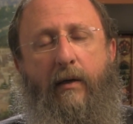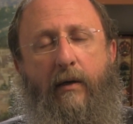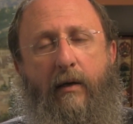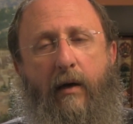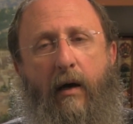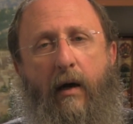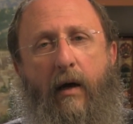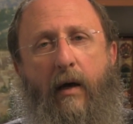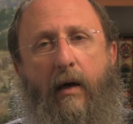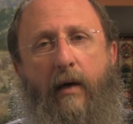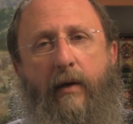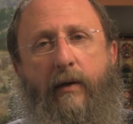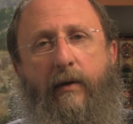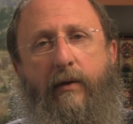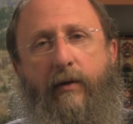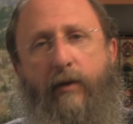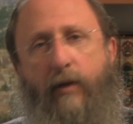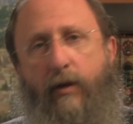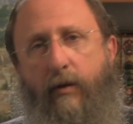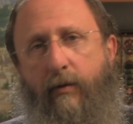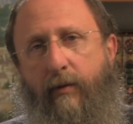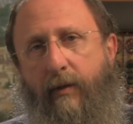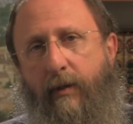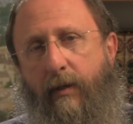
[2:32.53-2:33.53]
God
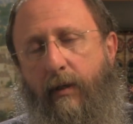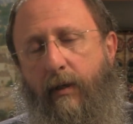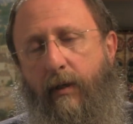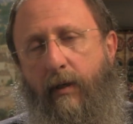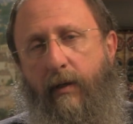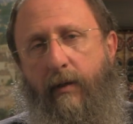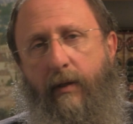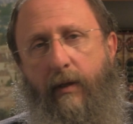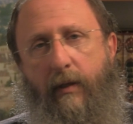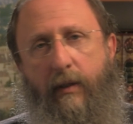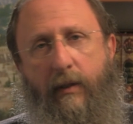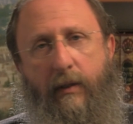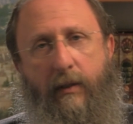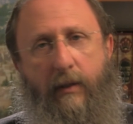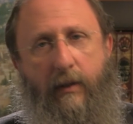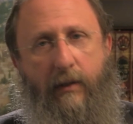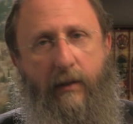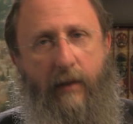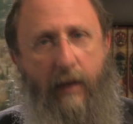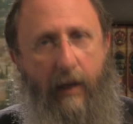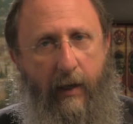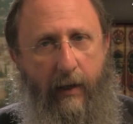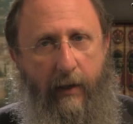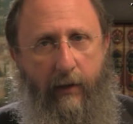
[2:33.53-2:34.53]
decreed that this
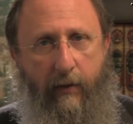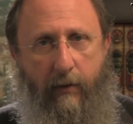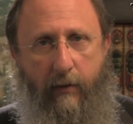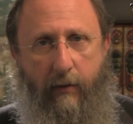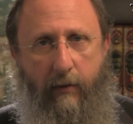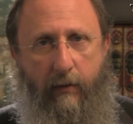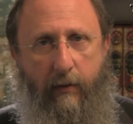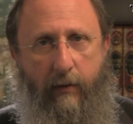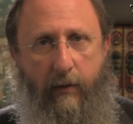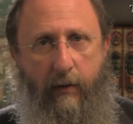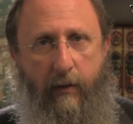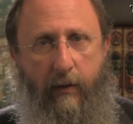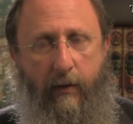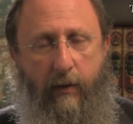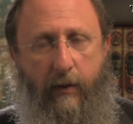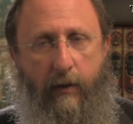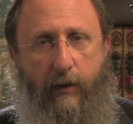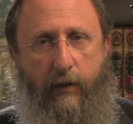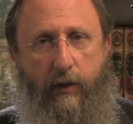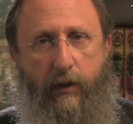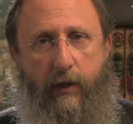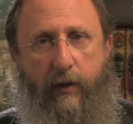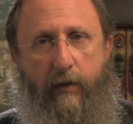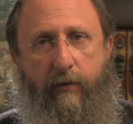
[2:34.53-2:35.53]
entire
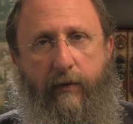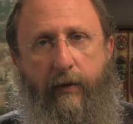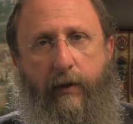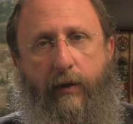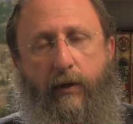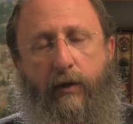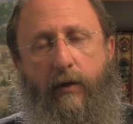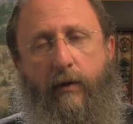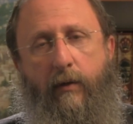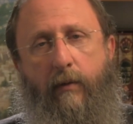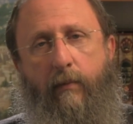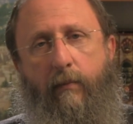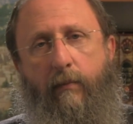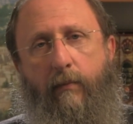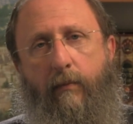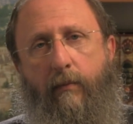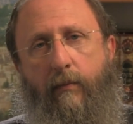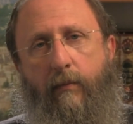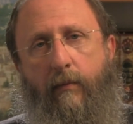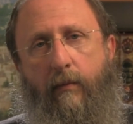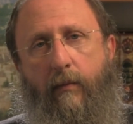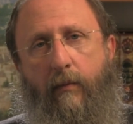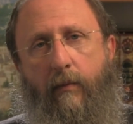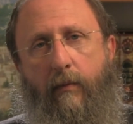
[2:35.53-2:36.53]
generation
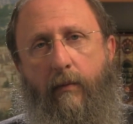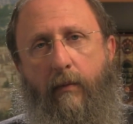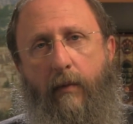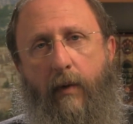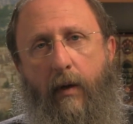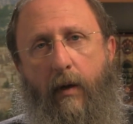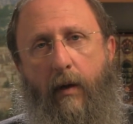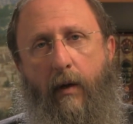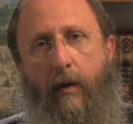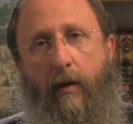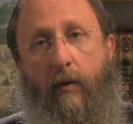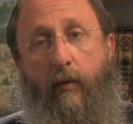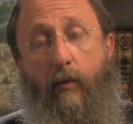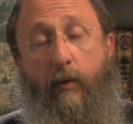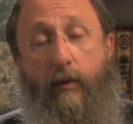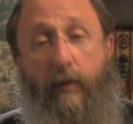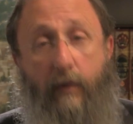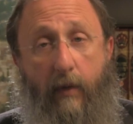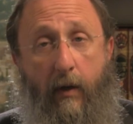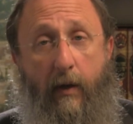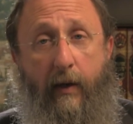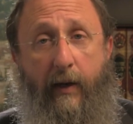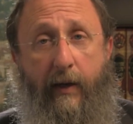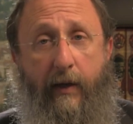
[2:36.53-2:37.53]
will
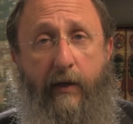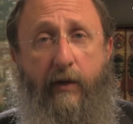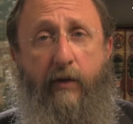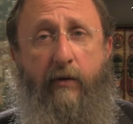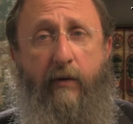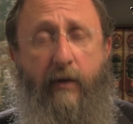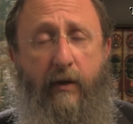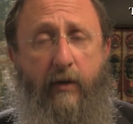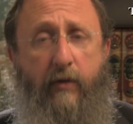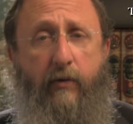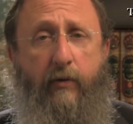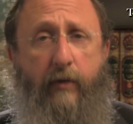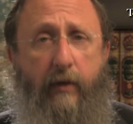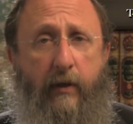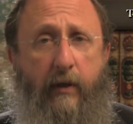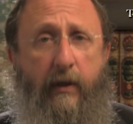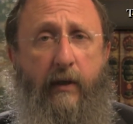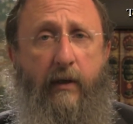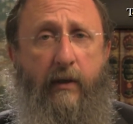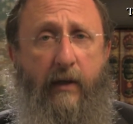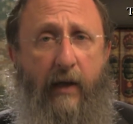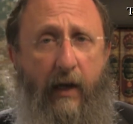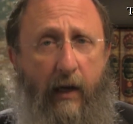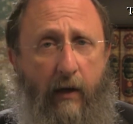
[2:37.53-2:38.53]
not enter into the
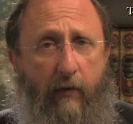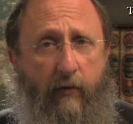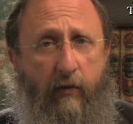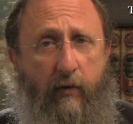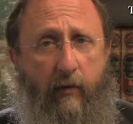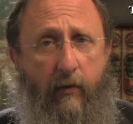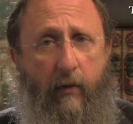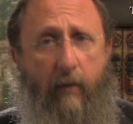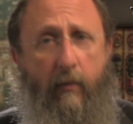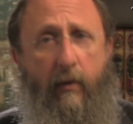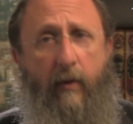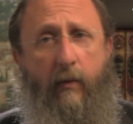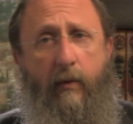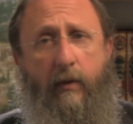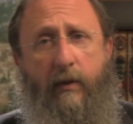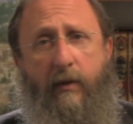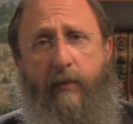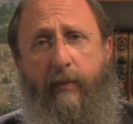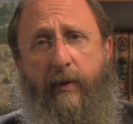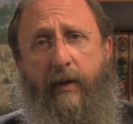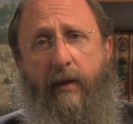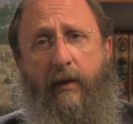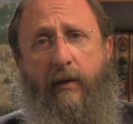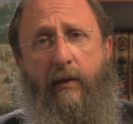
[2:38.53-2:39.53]
land after all, but will
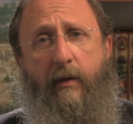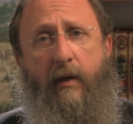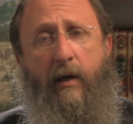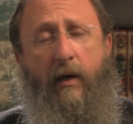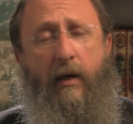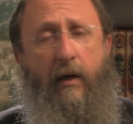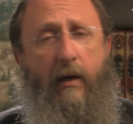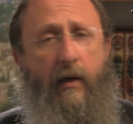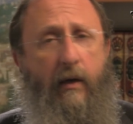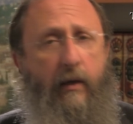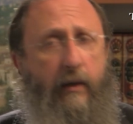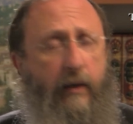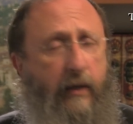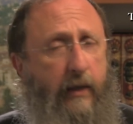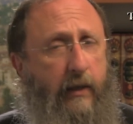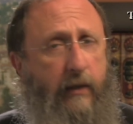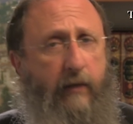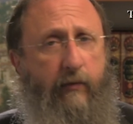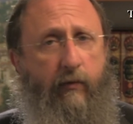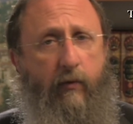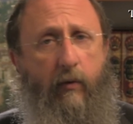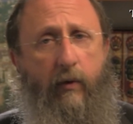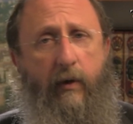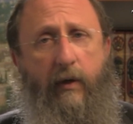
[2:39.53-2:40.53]
spend the
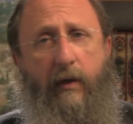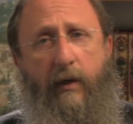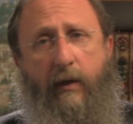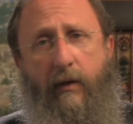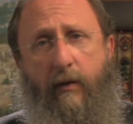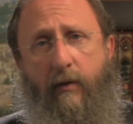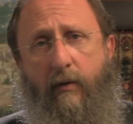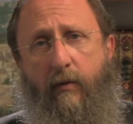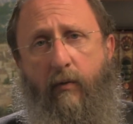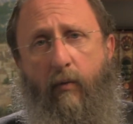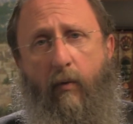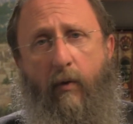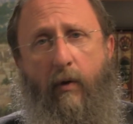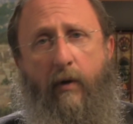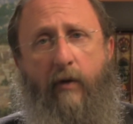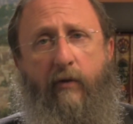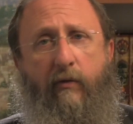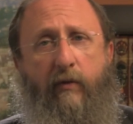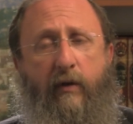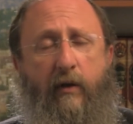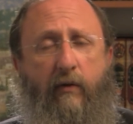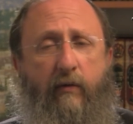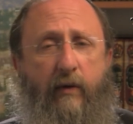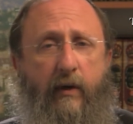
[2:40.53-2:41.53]
next 40 years
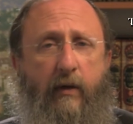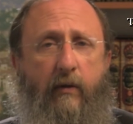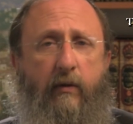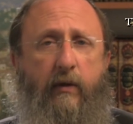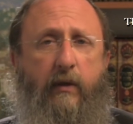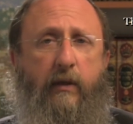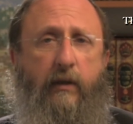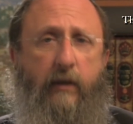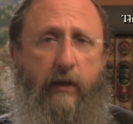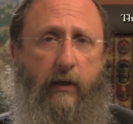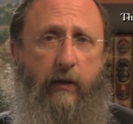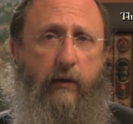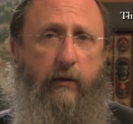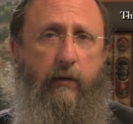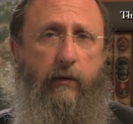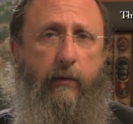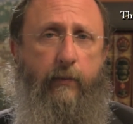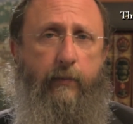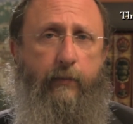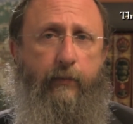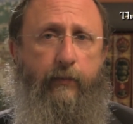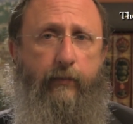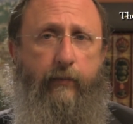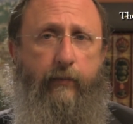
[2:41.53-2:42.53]
wandering around this desert.